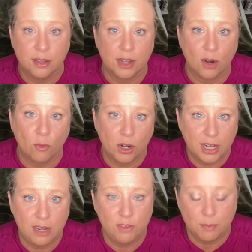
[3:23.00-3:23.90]
that I want
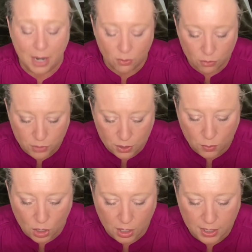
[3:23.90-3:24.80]
to give you my review
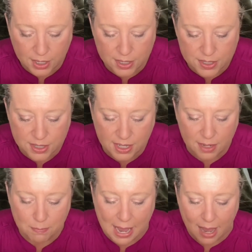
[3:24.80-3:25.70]
on is
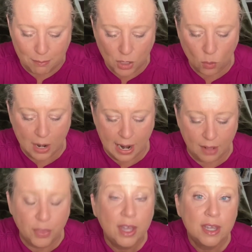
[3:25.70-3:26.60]
the Pat
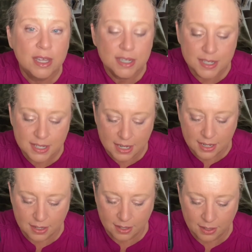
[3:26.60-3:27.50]
McGrath
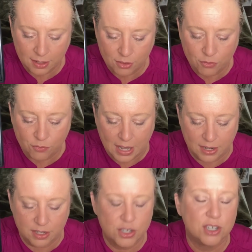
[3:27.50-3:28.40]
Skin
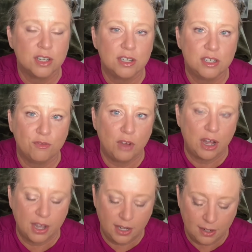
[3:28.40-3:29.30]
Fetish
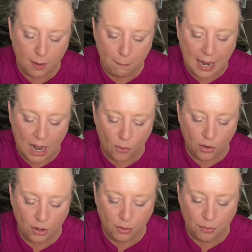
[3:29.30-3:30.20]
Divine
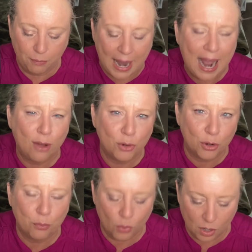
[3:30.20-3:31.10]
Power
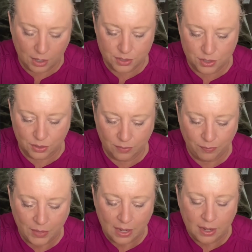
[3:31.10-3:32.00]
Powder Bronzer.
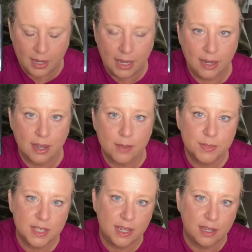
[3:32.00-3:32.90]
It
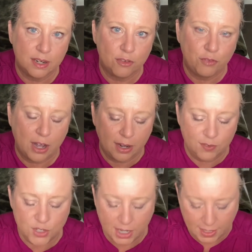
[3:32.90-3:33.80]
comes in
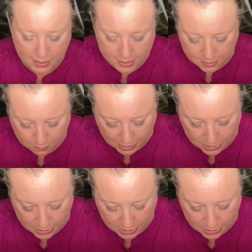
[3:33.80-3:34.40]
5 shades. My